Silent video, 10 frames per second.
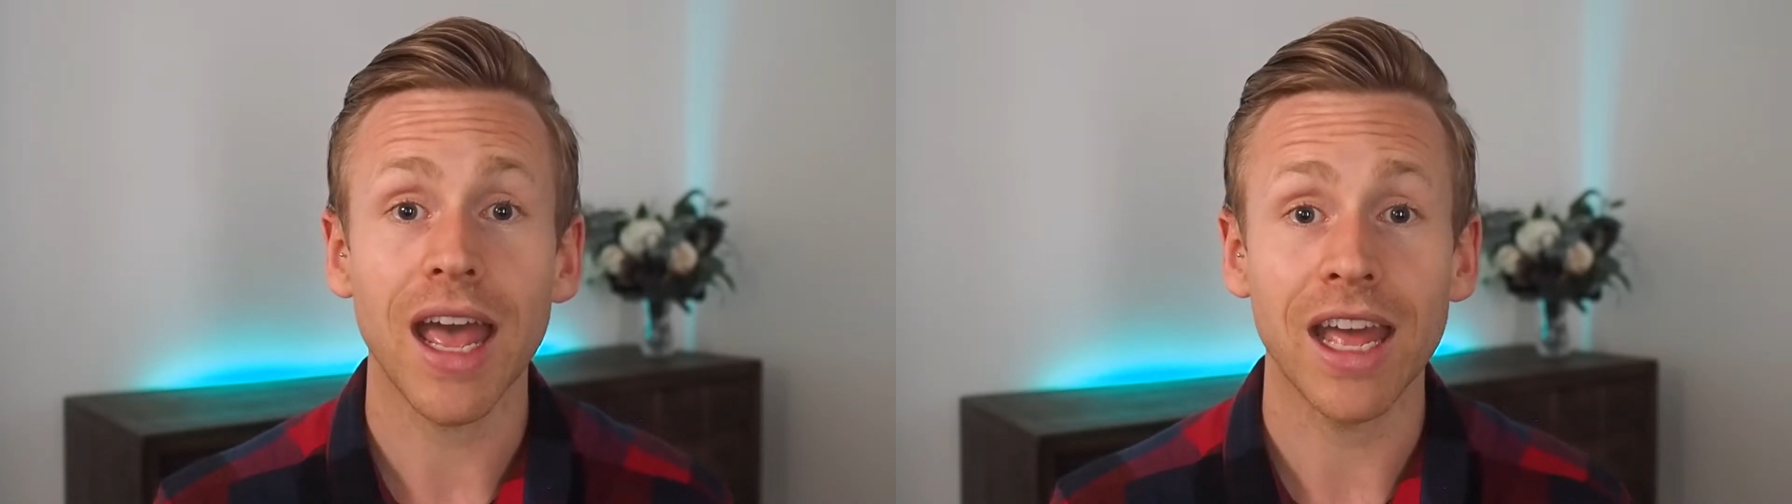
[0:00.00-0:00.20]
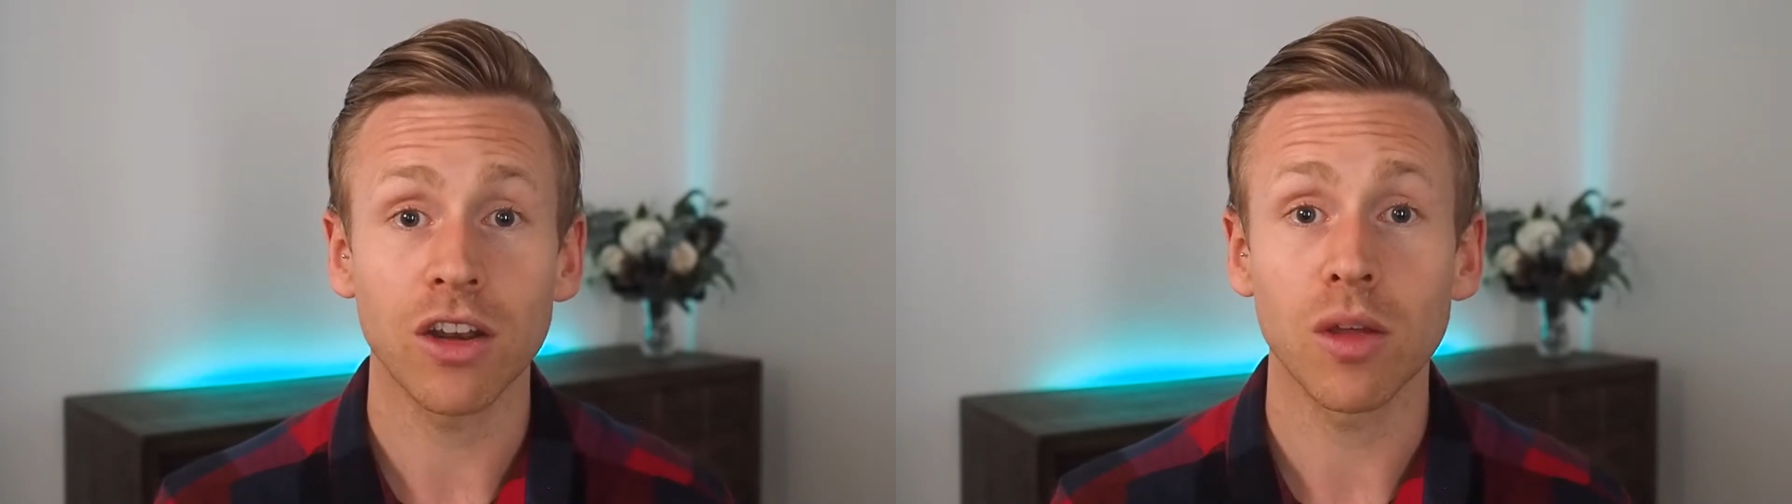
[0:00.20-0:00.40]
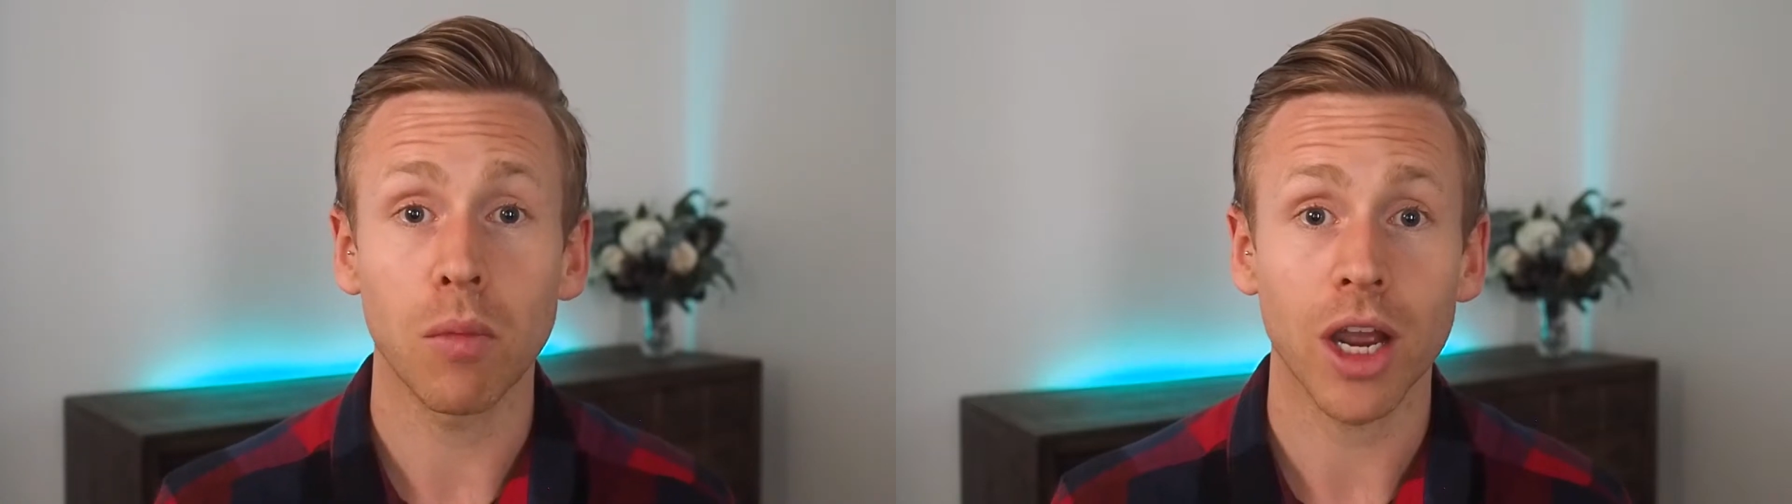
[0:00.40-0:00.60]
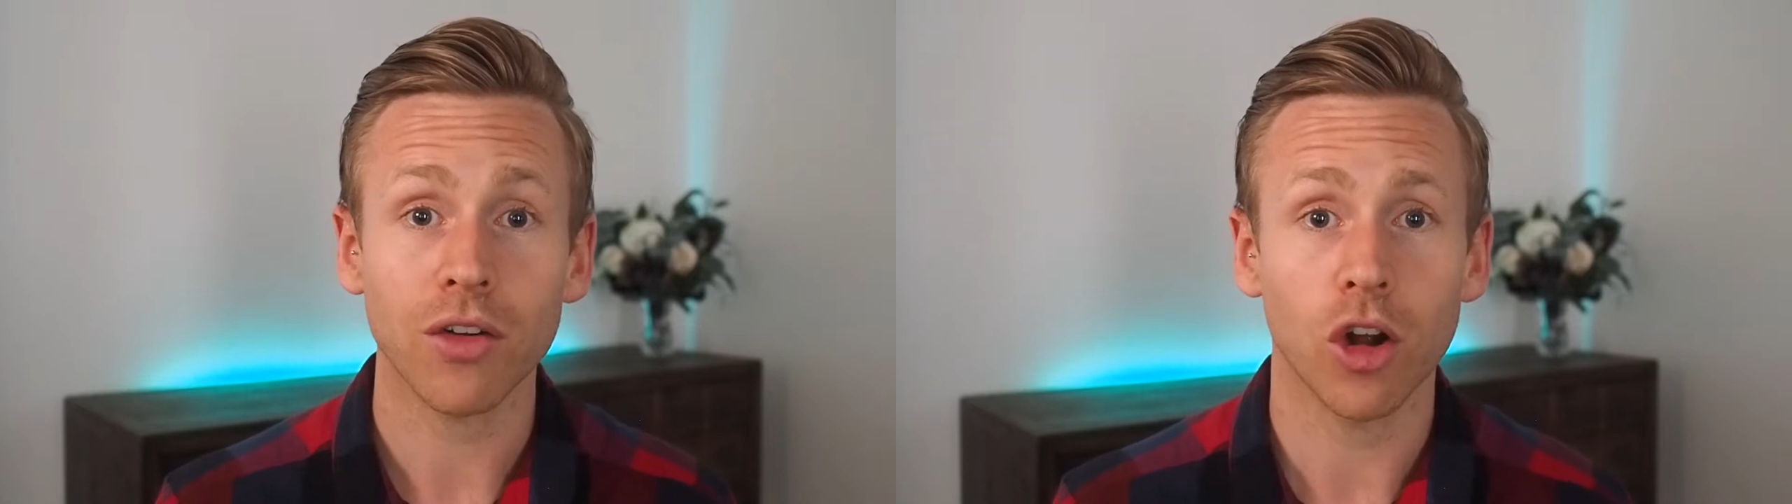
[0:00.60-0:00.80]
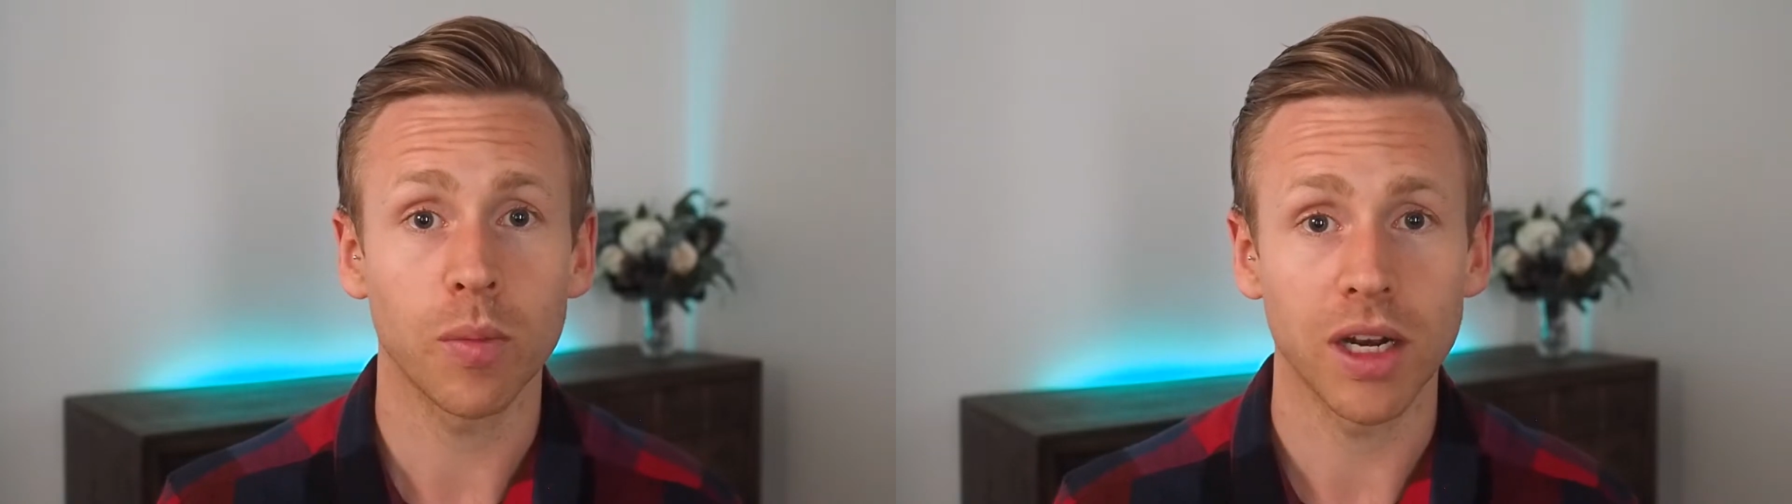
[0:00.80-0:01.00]
and the
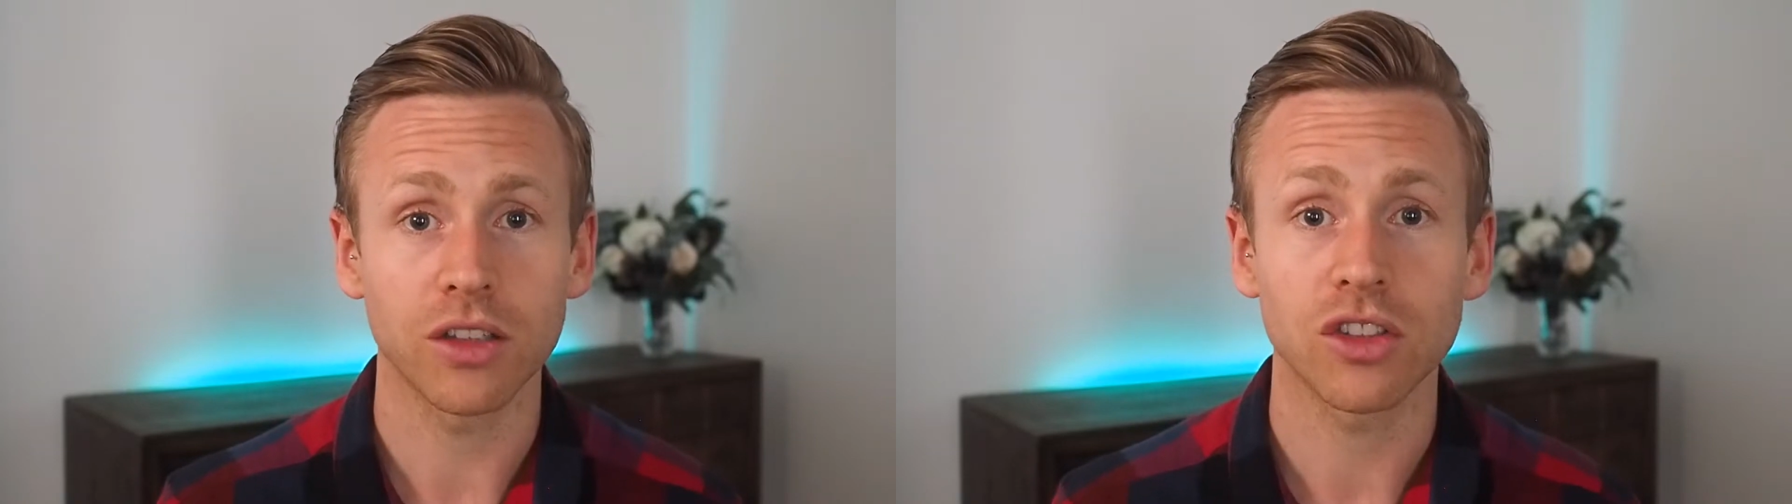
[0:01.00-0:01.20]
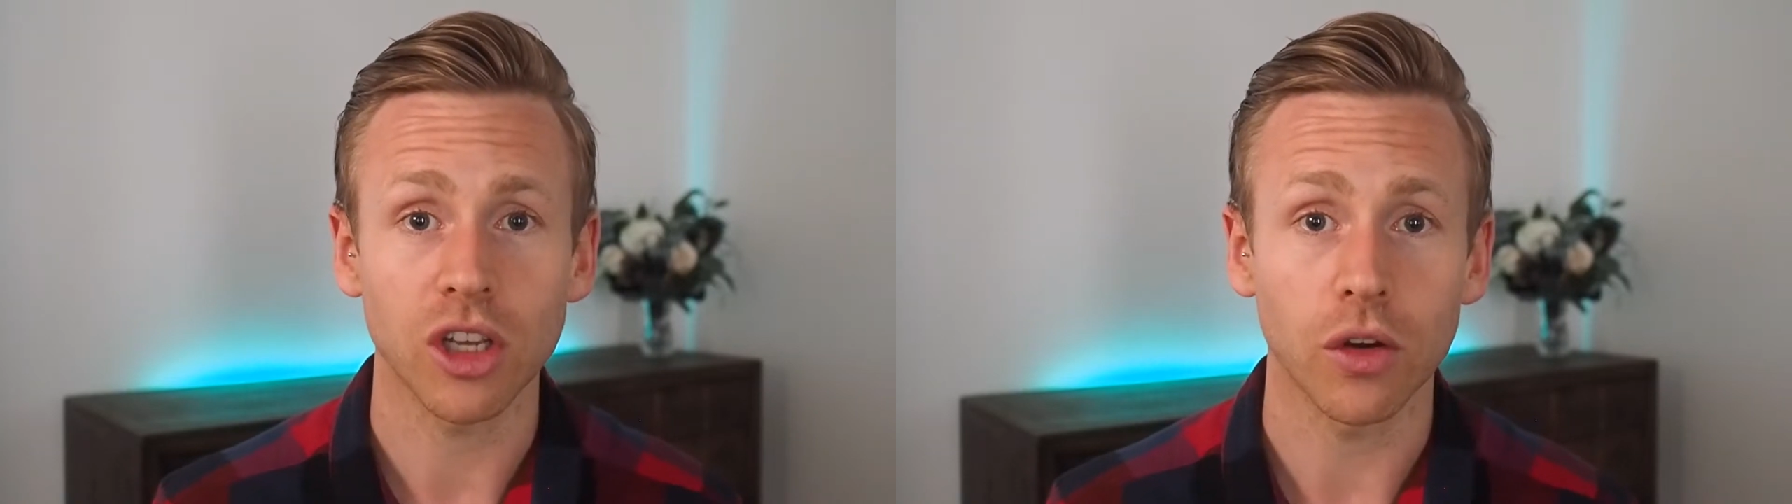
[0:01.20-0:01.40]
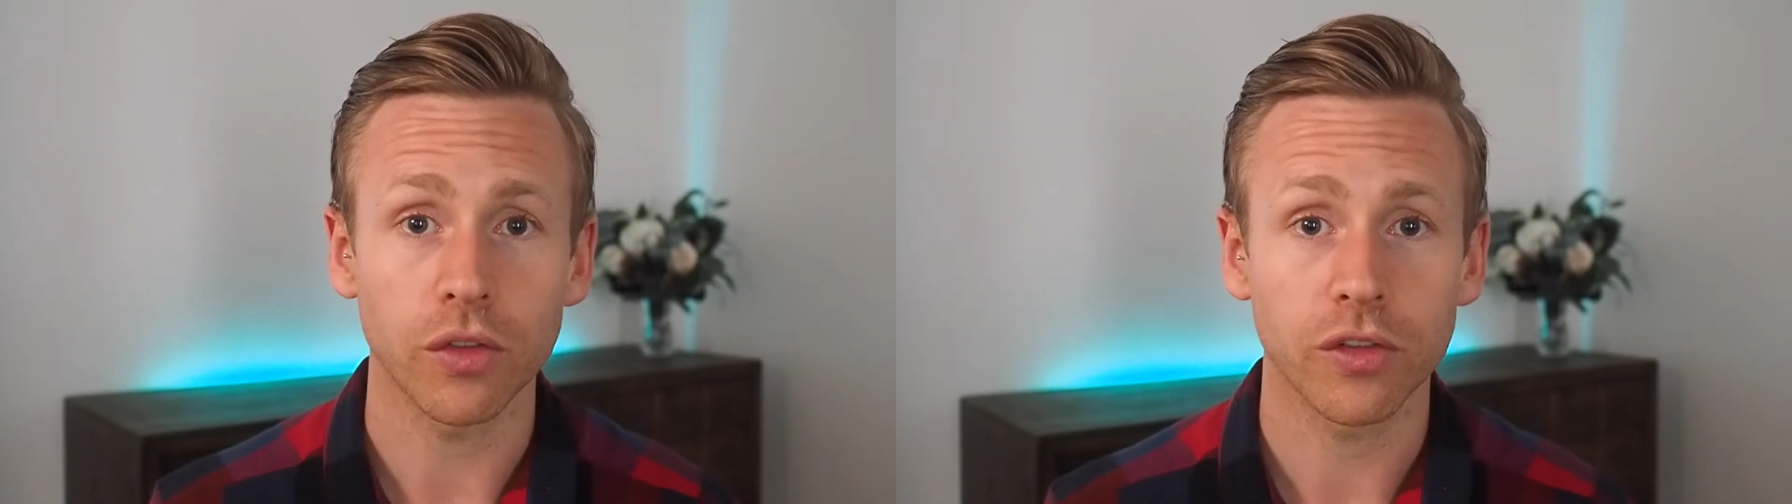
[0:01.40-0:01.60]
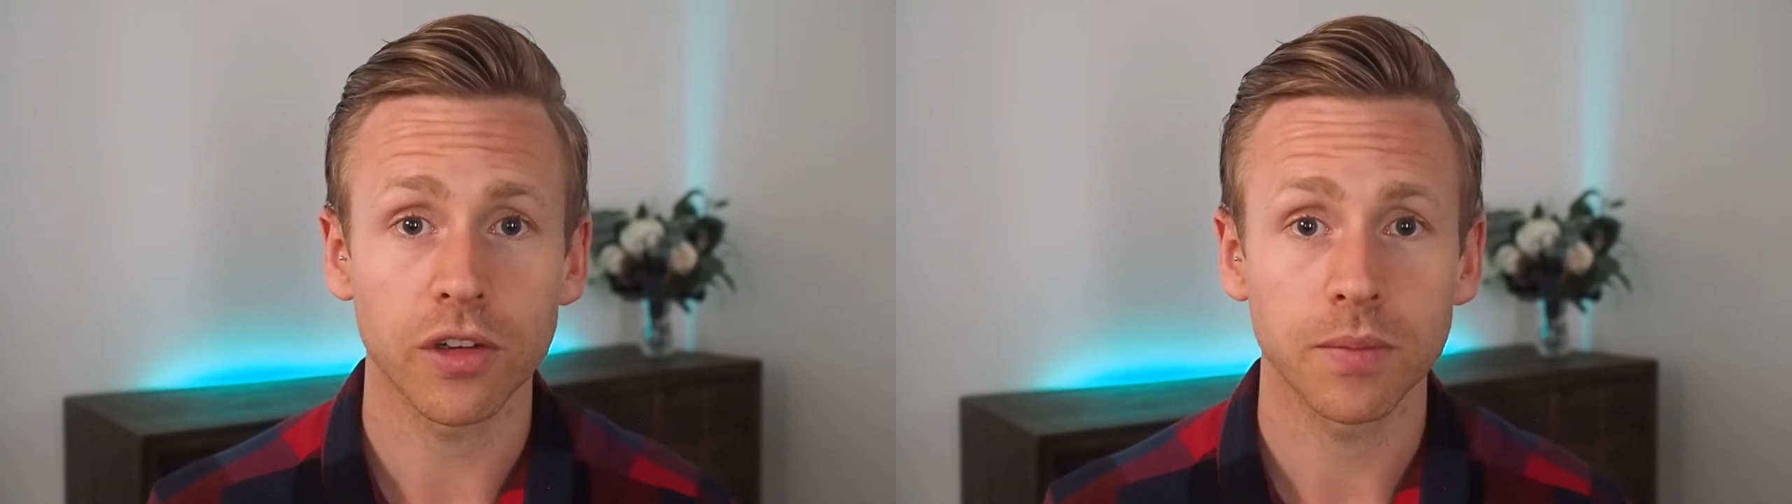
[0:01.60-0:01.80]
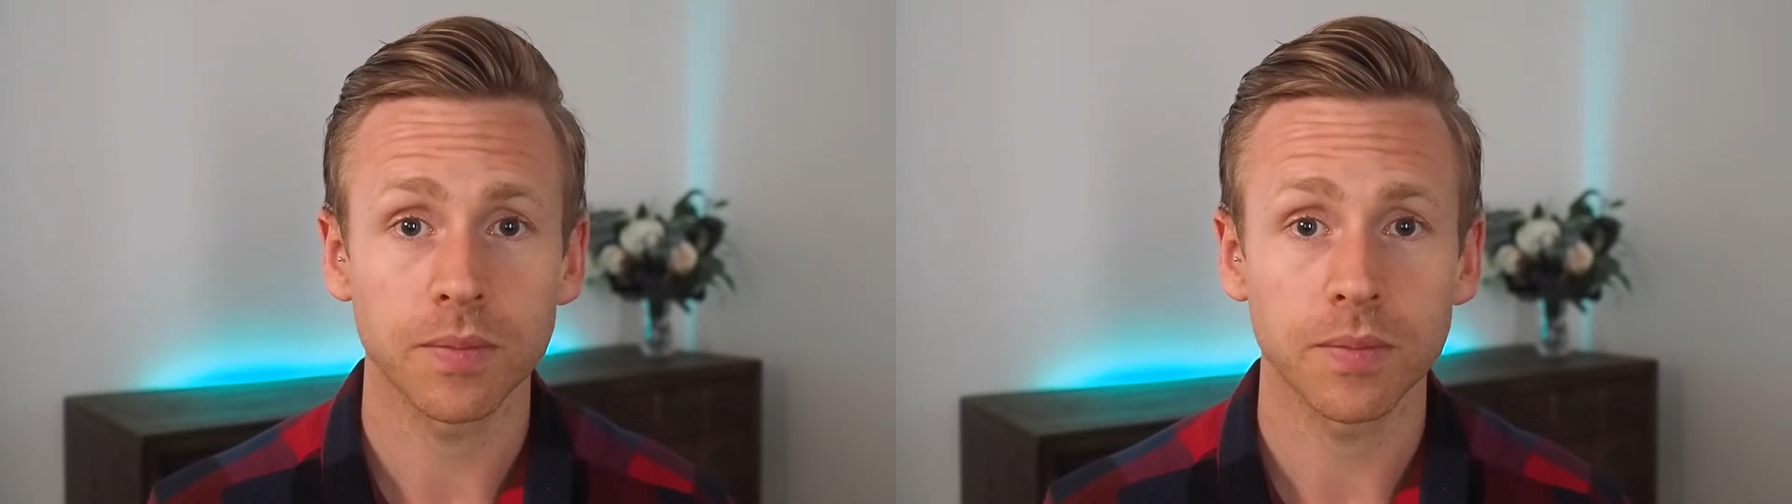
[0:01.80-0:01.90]
microbit itself.